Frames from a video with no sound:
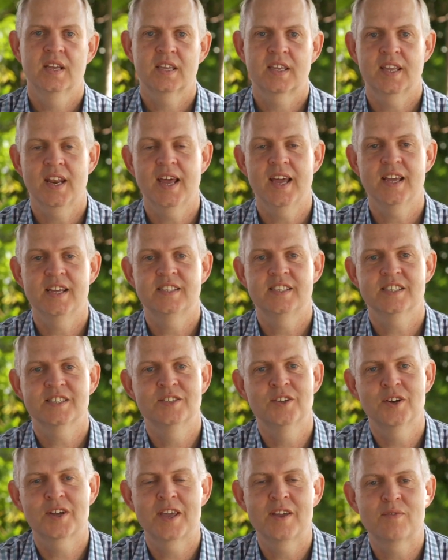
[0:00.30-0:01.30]
G'day,
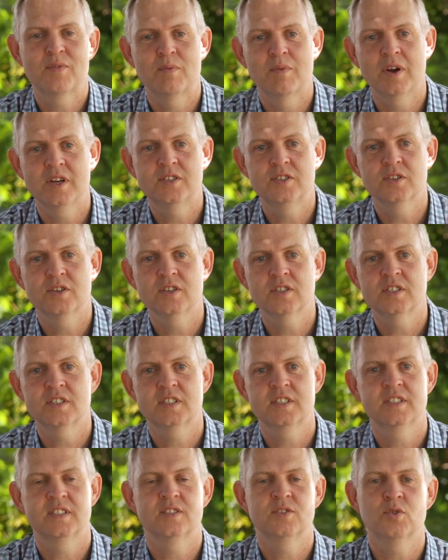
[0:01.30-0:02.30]
Justin Hock here from
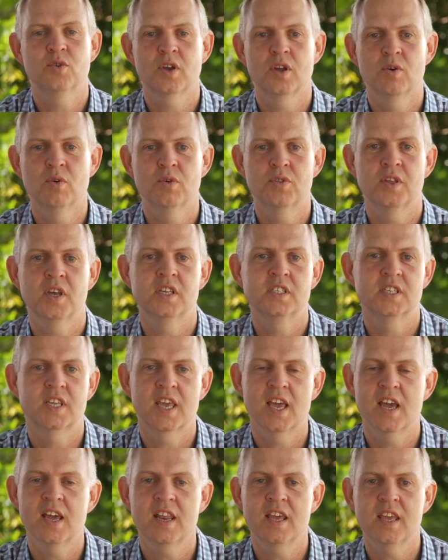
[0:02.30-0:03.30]
RightSource, talking all things
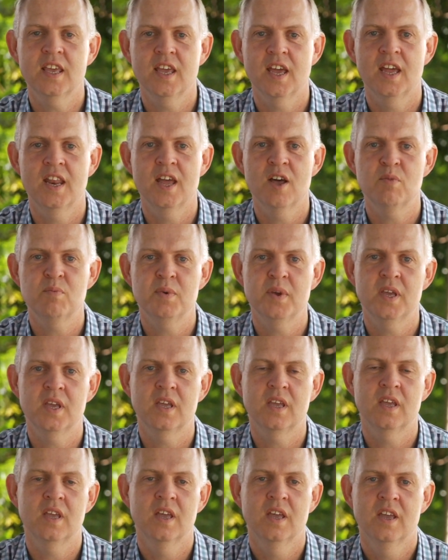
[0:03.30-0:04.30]
accounting and
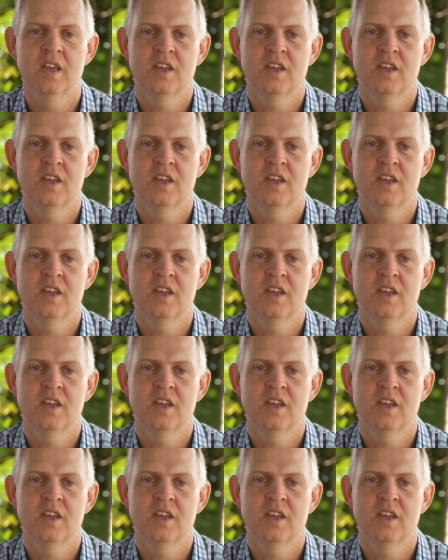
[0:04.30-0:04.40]
helping